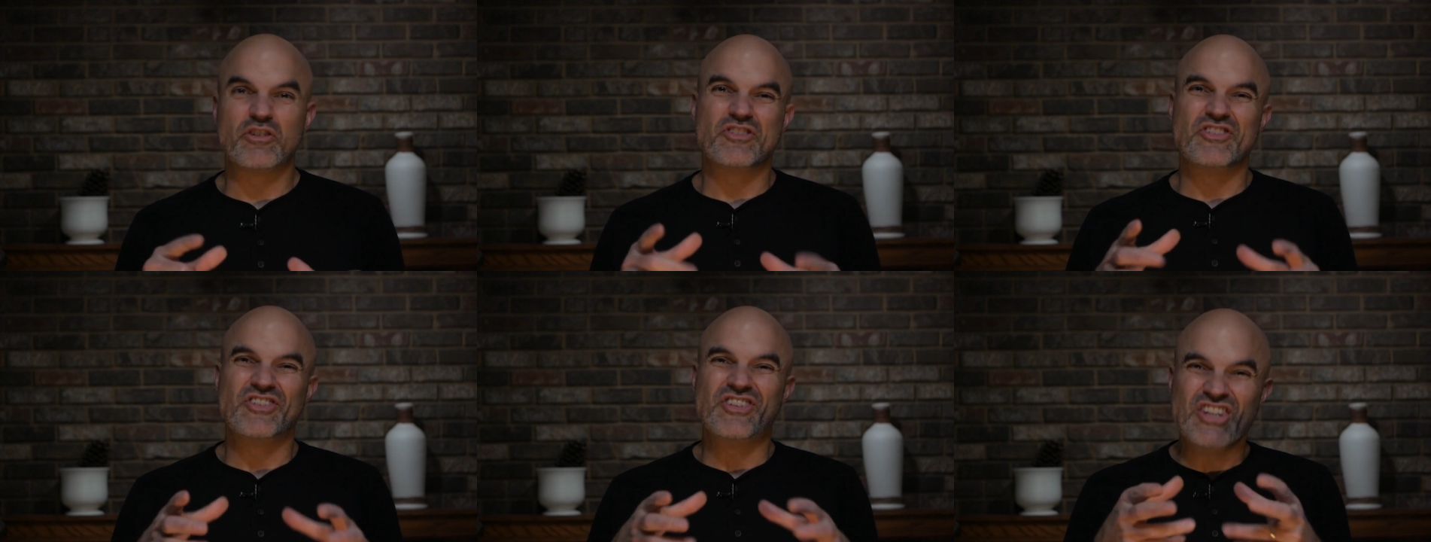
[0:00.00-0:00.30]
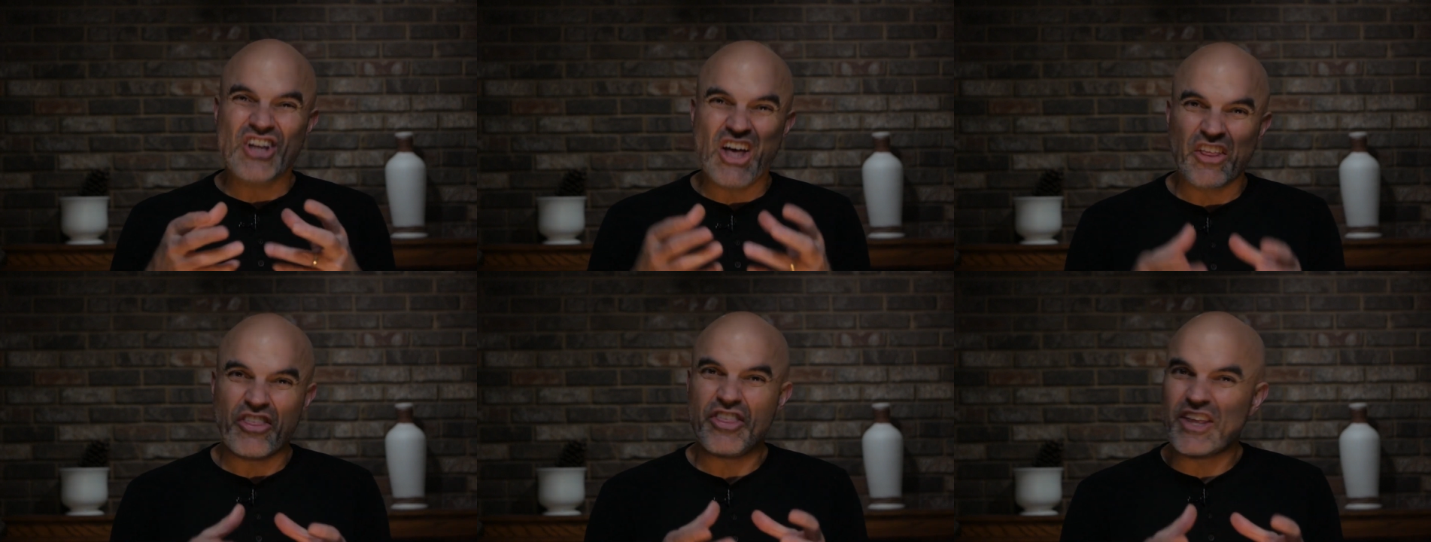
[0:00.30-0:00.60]

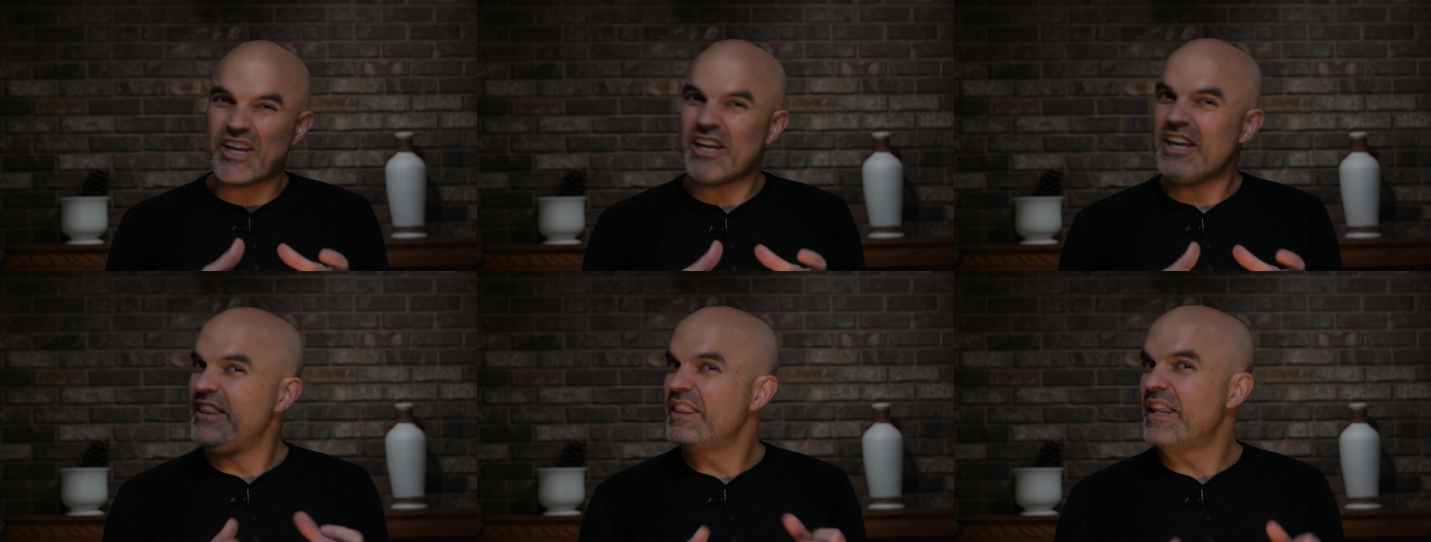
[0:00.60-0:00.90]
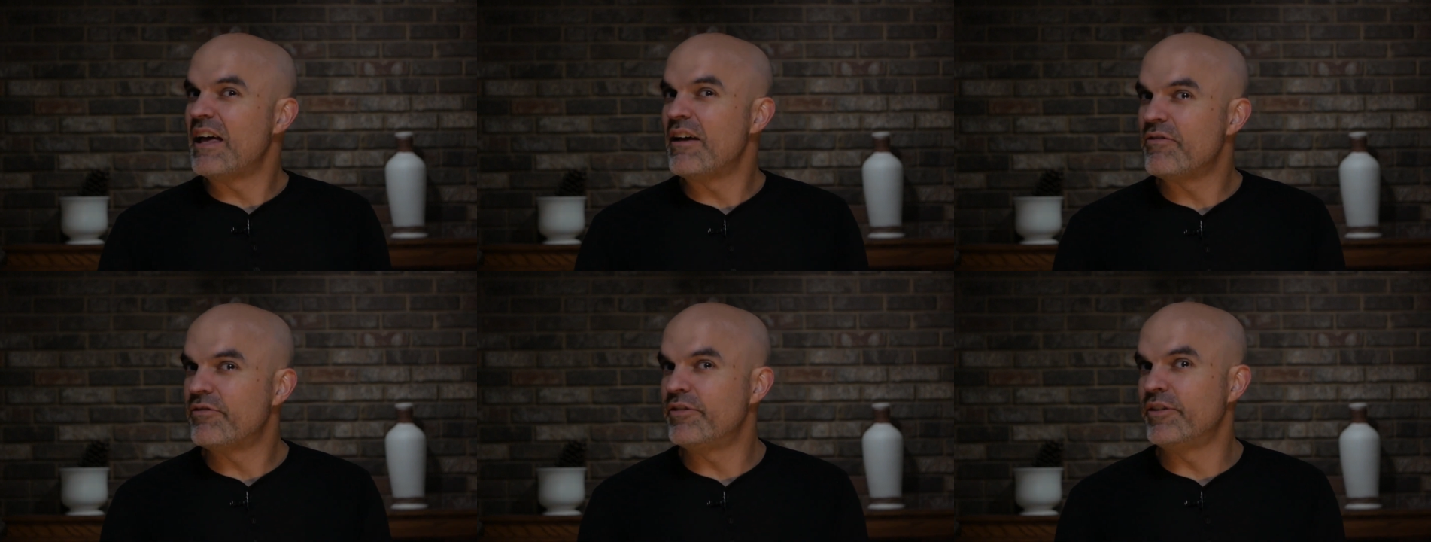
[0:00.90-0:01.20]
nothing in
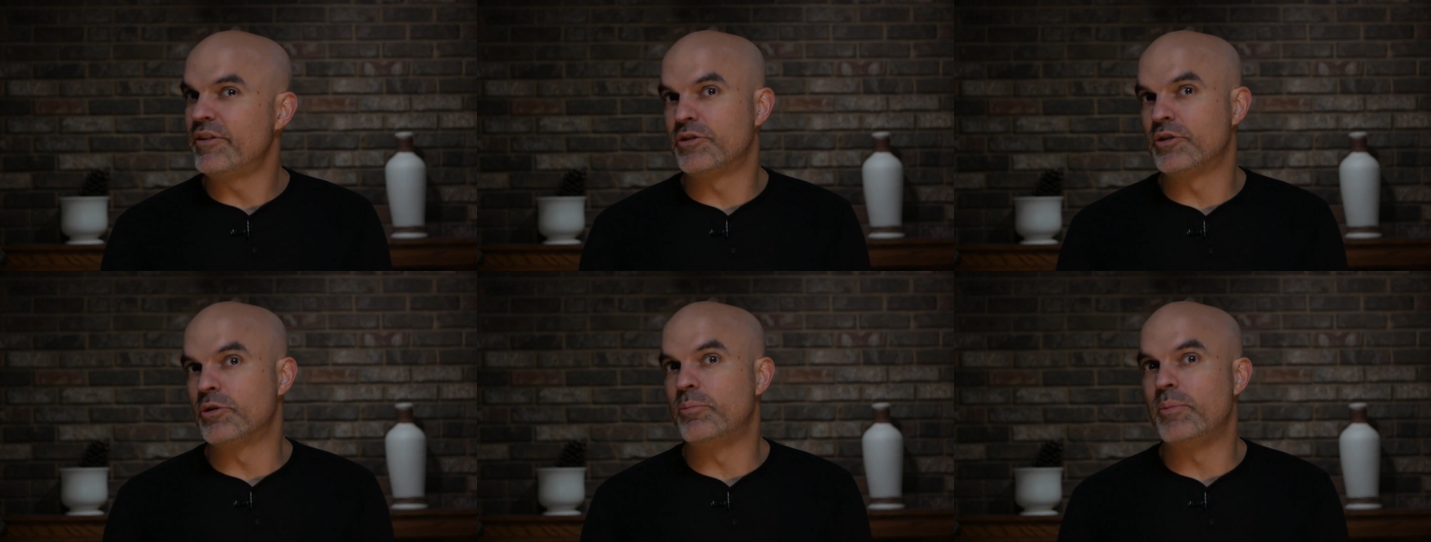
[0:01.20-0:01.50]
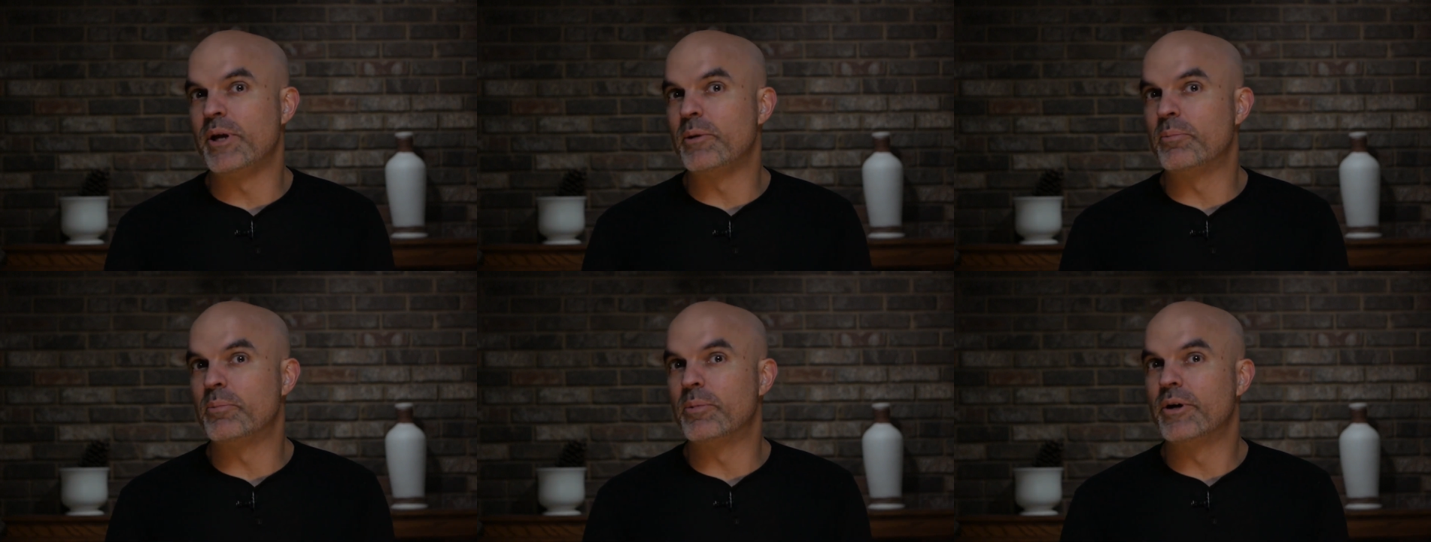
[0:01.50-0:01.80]
that filter
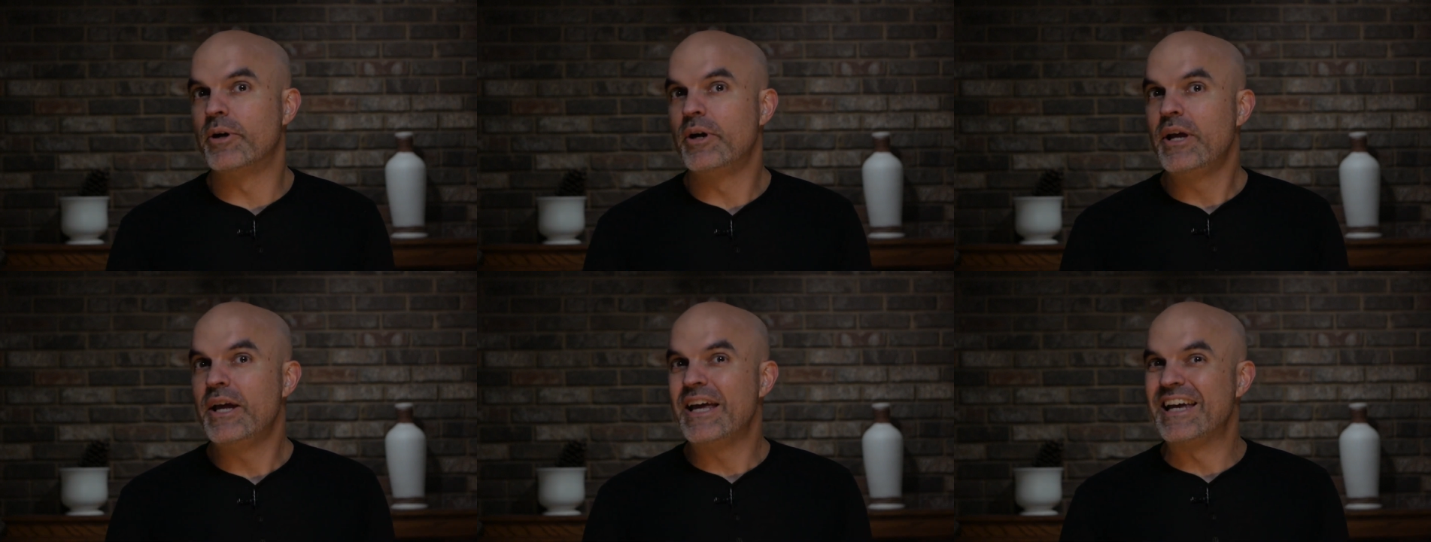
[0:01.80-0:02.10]
paper